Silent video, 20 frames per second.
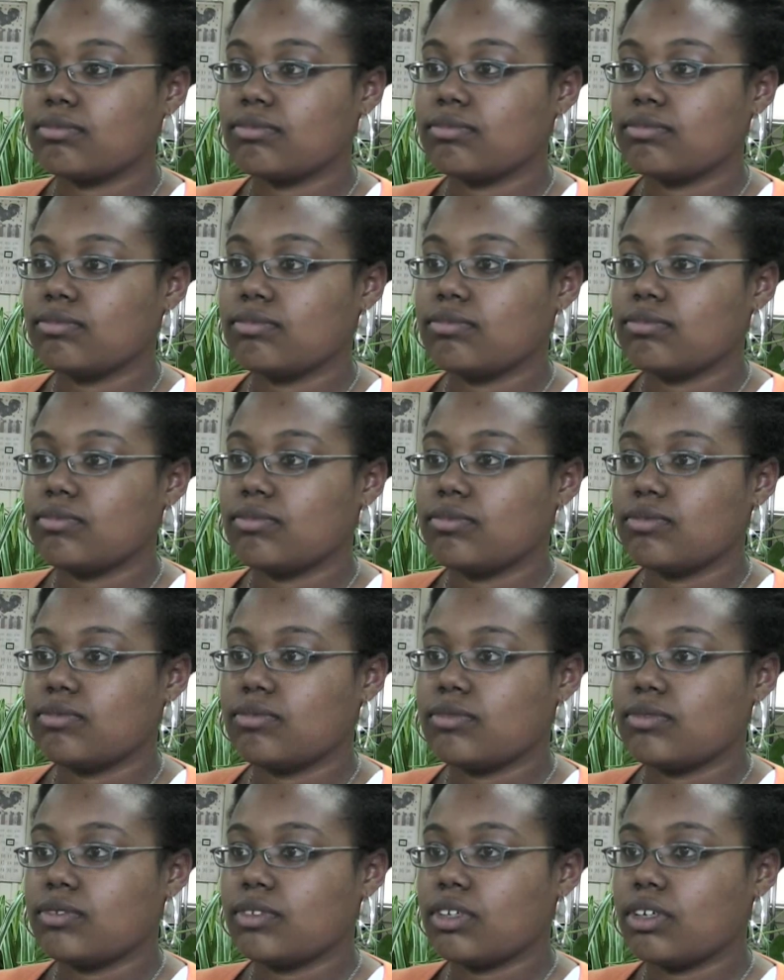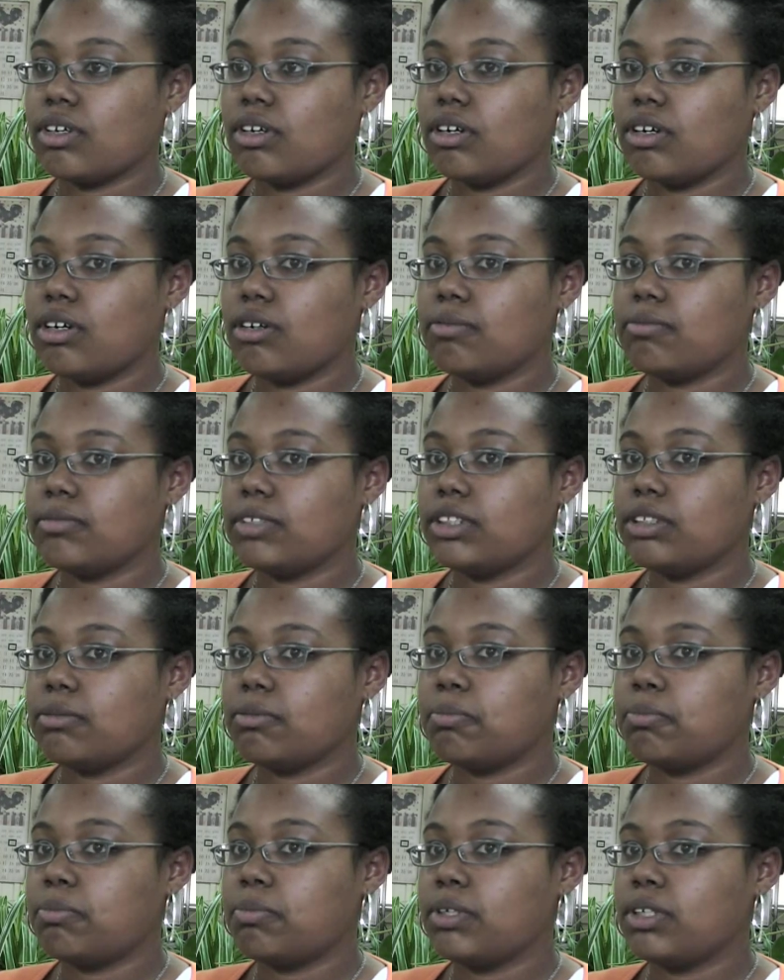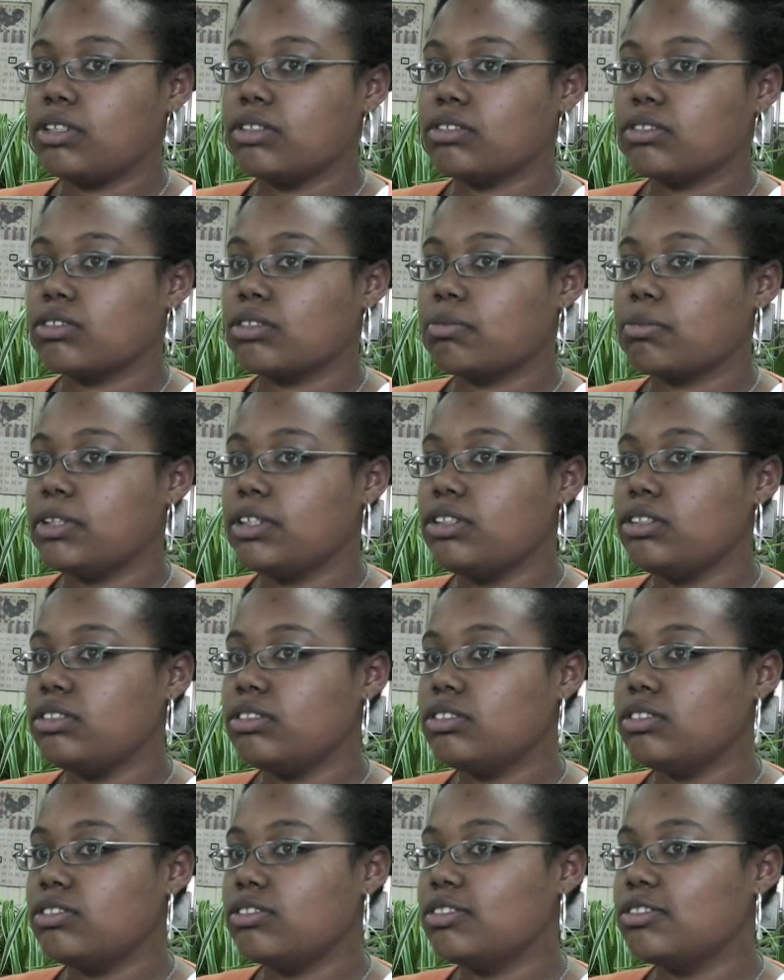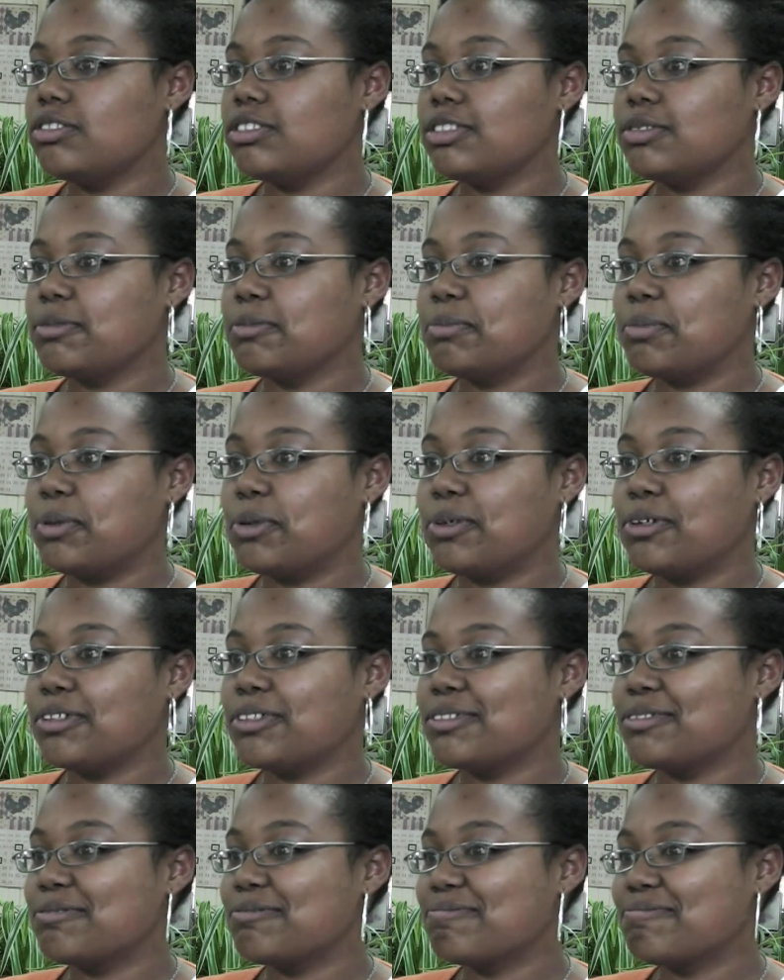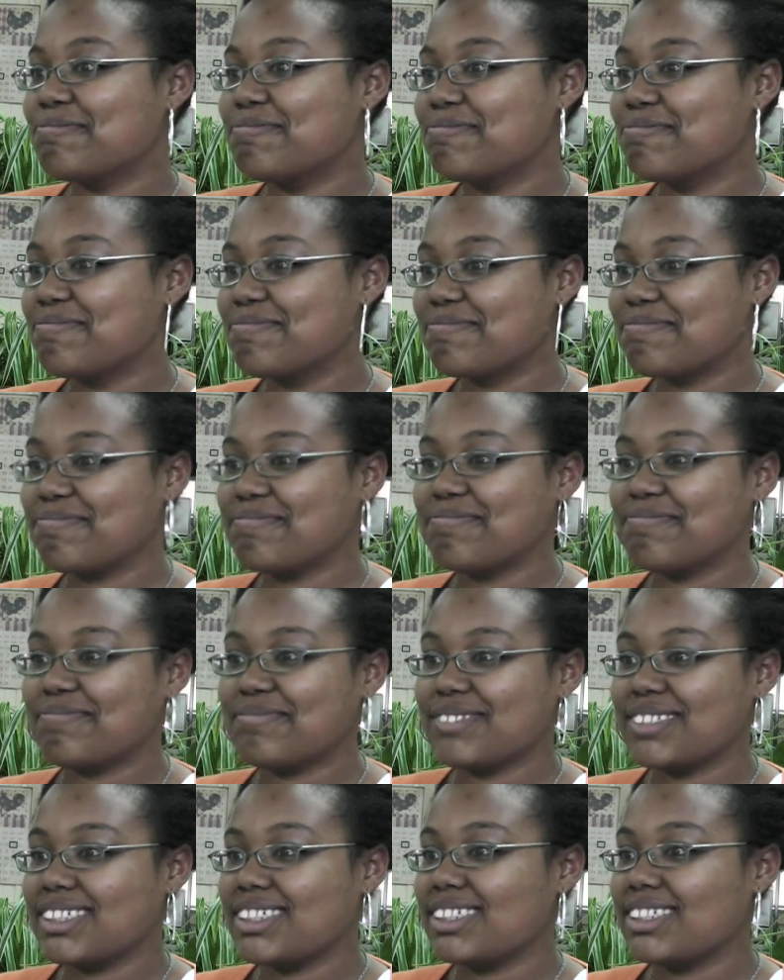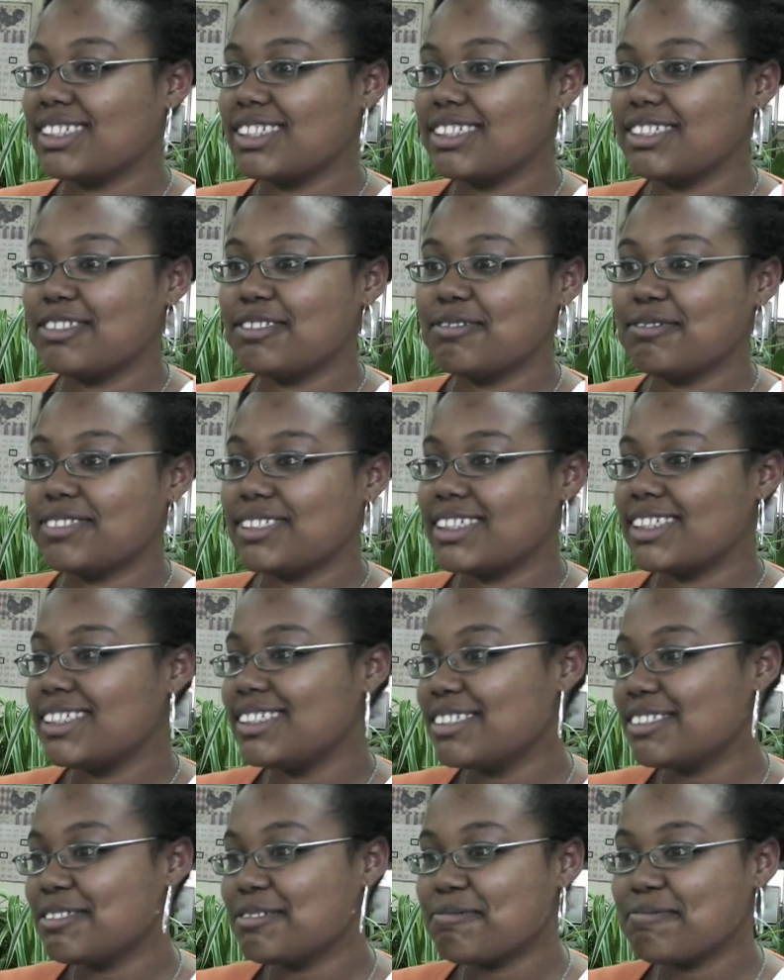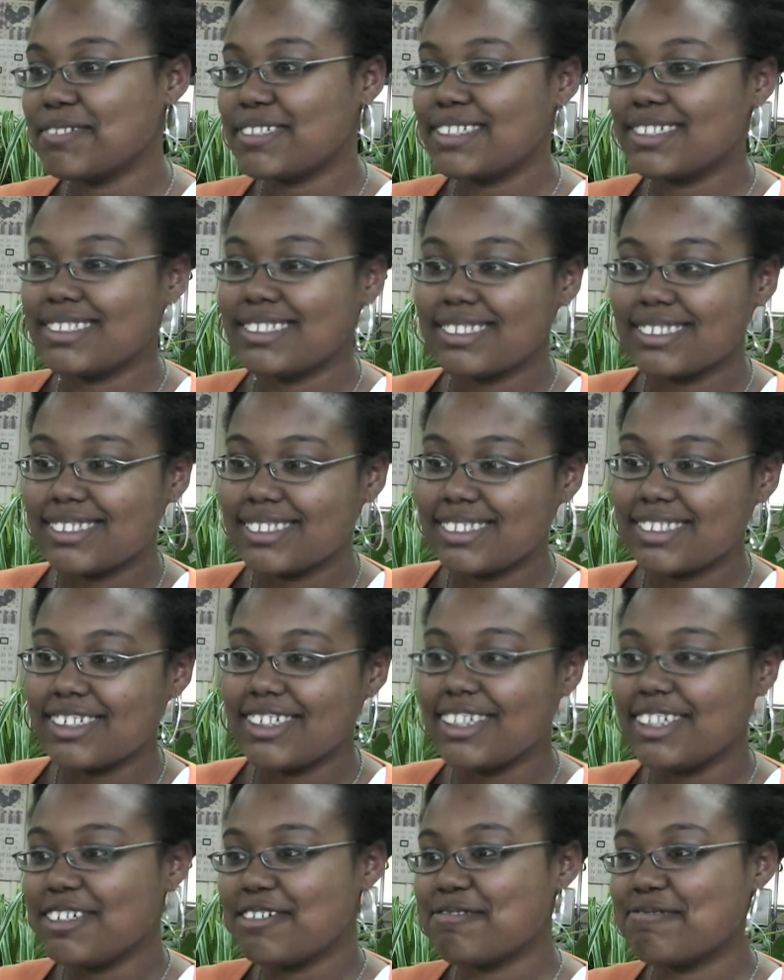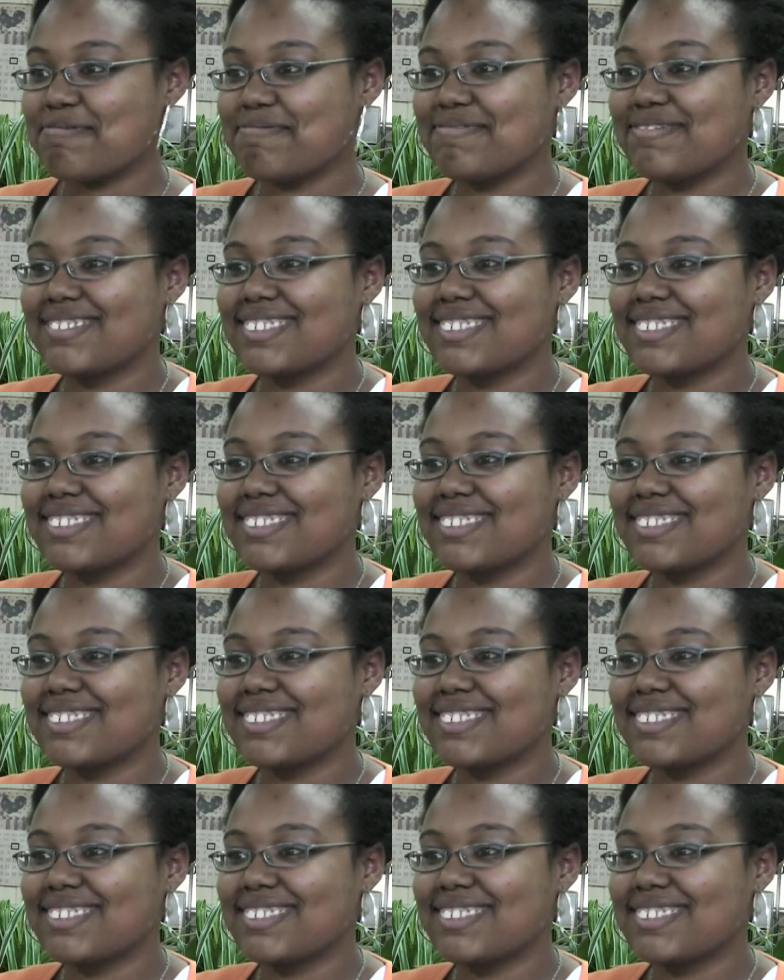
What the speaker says: It depends on the peas. You usually boil them, and then season them, and you eat them.